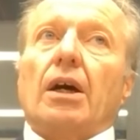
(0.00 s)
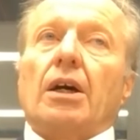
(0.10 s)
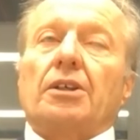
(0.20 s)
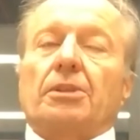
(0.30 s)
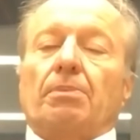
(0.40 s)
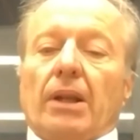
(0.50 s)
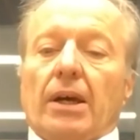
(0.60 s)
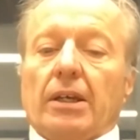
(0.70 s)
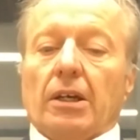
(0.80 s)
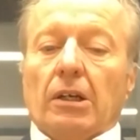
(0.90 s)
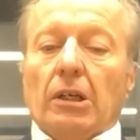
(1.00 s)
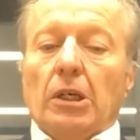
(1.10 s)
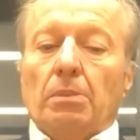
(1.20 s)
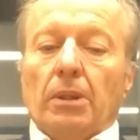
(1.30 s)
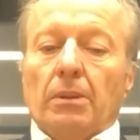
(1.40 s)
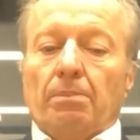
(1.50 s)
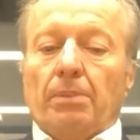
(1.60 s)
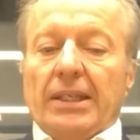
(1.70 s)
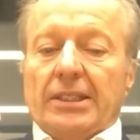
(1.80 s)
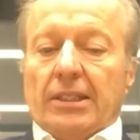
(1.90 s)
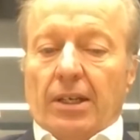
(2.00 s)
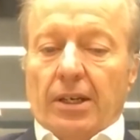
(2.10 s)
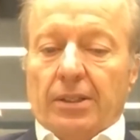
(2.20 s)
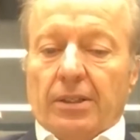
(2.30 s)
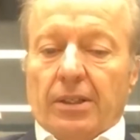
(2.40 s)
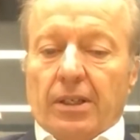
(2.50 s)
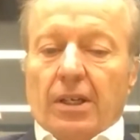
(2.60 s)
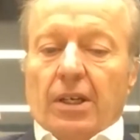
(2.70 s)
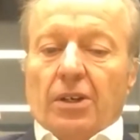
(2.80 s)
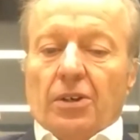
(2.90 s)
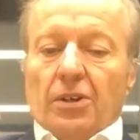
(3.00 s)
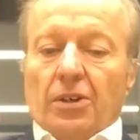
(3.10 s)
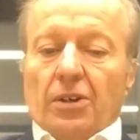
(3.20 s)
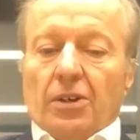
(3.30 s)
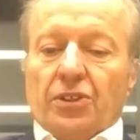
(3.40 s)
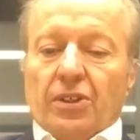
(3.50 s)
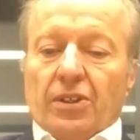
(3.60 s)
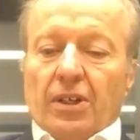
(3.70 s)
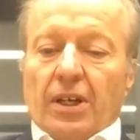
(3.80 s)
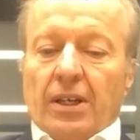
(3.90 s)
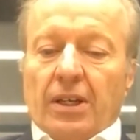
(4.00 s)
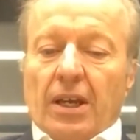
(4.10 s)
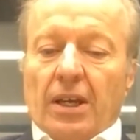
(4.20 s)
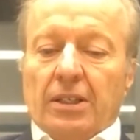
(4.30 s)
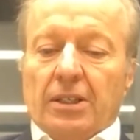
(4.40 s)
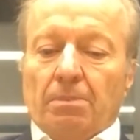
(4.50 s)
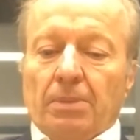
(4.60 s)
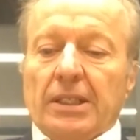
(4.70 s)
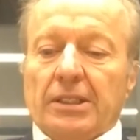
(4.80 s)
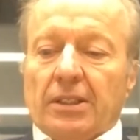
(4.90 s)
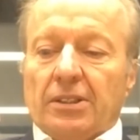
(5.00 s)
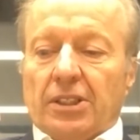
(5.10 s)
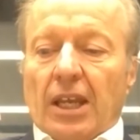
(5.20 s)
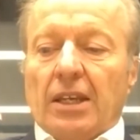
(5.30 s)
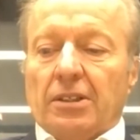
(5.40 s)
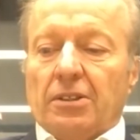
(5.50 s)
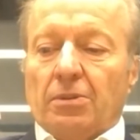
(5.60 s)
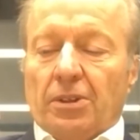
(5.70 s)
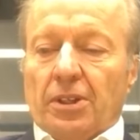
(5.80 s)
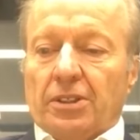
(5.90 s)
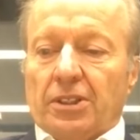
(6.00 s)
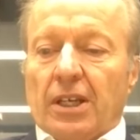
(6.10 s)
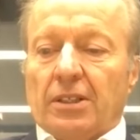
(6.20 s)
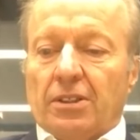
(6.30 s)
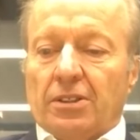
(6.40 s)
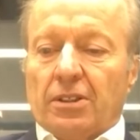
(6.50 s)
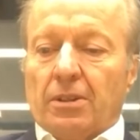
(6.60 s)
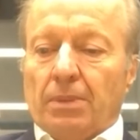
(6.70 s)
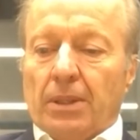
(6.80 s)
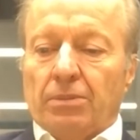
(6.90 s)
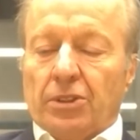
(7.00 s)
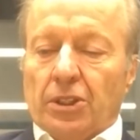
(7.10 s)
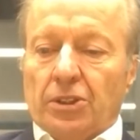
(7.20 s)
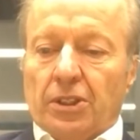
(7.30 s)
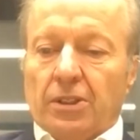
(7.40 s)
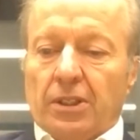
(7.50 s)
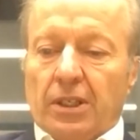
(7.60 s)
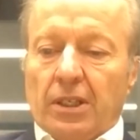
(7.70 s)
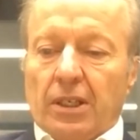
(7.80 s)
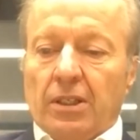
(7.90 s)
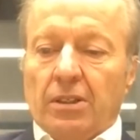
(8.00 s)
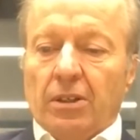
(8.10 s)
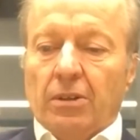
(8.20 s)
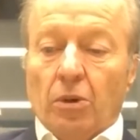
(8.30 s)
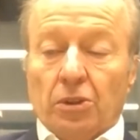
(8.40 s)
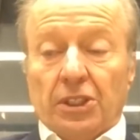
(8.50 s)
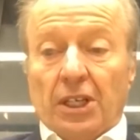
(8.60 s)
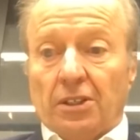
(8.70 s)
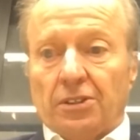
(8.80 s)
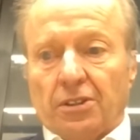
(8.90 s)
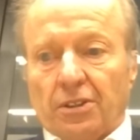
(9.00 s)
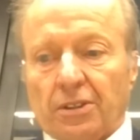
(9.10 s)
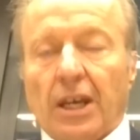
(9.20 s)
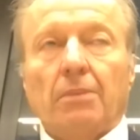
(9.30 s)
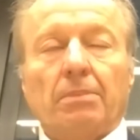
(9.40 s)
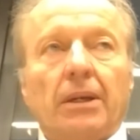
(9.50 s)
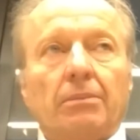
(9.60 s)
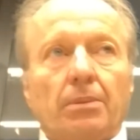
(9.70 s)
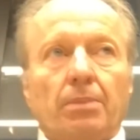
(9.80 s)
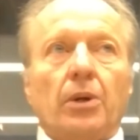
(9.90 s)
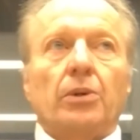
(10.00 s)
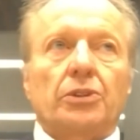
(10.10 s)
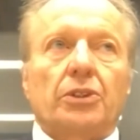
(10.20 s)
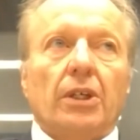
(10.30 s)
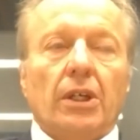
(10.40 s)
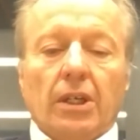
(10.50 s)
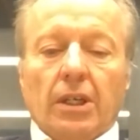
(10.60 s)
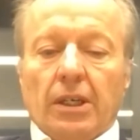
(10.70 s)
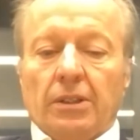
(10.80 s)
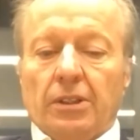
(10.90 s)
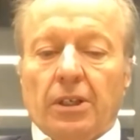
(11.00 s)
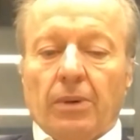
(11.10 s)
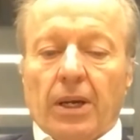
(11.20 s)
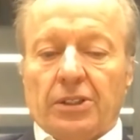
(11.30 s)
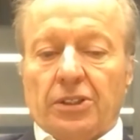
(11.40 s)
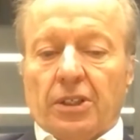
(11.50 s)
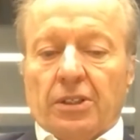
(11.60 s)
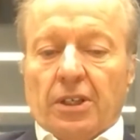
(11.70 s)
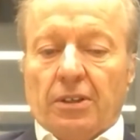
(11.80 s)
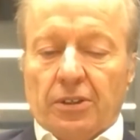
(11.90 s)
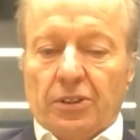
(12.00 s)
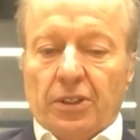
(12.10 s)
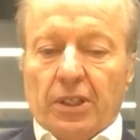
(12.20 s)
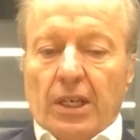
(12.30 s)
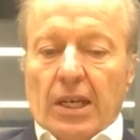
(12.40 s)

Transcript: supply a global baseline, not a competing standard with the standards that are being produced in the EU or standards that are now being proposed in the US and others.